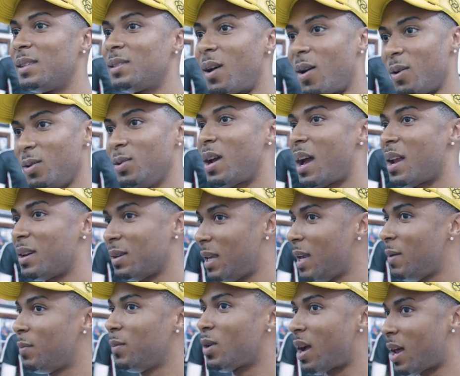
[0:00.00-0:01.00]
So you gotta
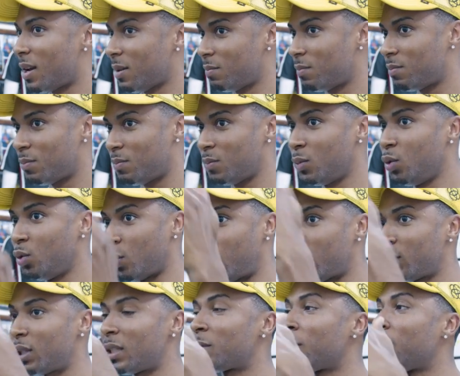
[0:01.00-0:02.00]
do the,
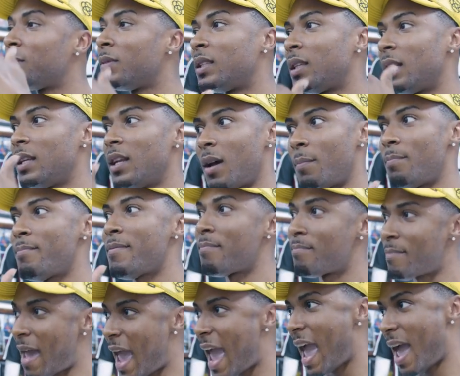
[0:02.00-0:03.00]
it's
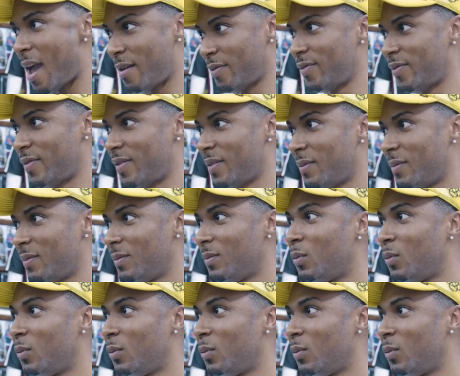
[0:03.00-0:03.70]
math.